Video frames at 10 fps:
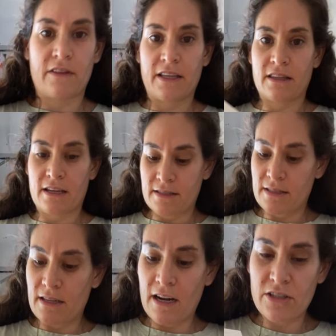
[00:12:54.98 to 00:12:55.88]
like this.
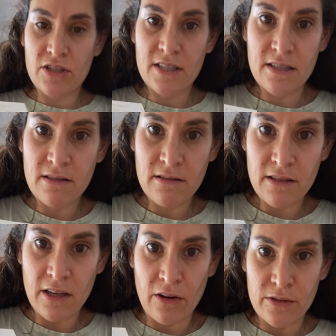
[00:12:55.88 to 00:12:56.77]
And I just,
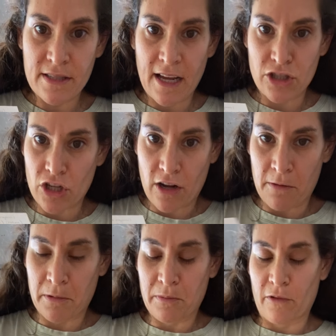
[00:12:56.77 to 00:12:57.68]
sketched a
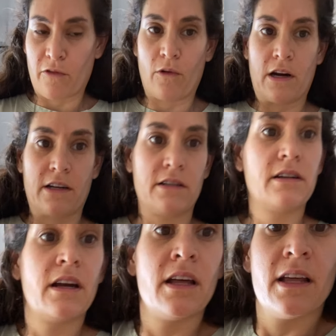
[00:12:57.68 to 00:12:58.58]
couple before
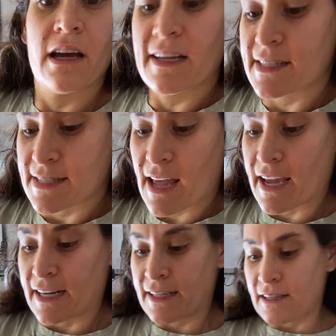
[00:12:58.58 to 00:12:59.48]
I
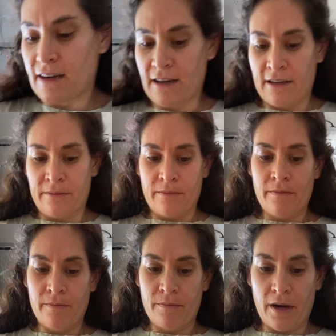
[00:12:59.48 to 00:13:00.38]
decided.
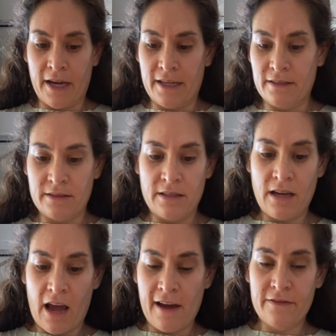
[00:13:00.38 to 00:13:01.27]
But
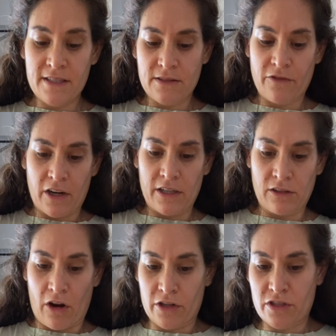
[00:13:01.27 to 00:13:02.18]
I have these very
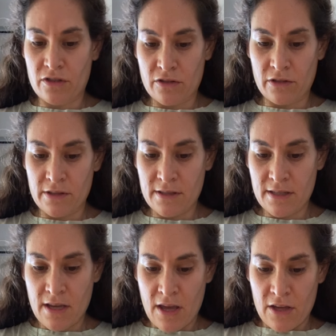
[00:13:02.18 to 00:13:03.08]
large circles.
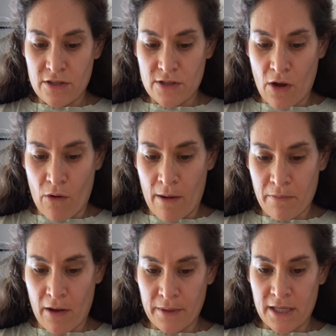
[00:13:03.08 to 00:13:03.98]
So I'm
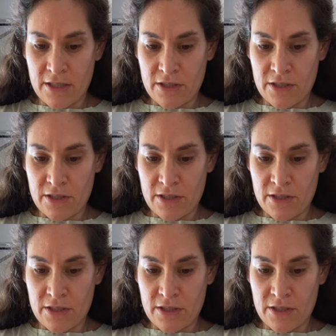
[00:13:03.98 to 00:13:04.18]
probably gonna